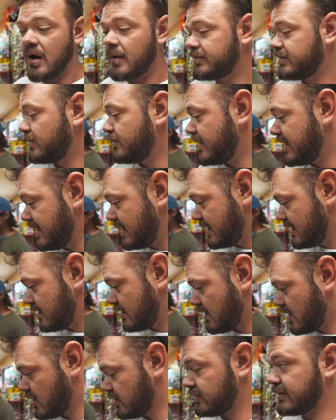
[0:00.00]
up to me
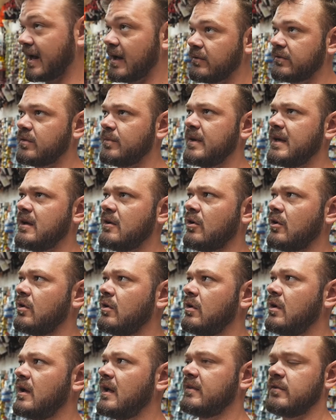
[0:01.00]
or down to me or
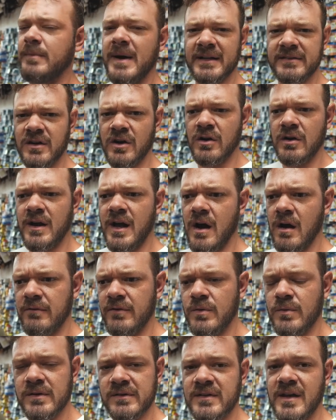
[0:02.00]
it's my turn, however
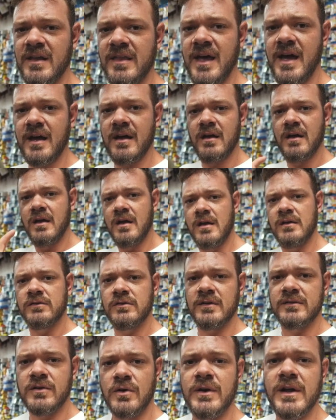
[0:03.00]
you want to say that. So
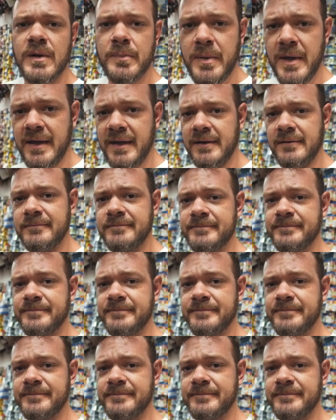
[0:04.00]
let's go get to picking.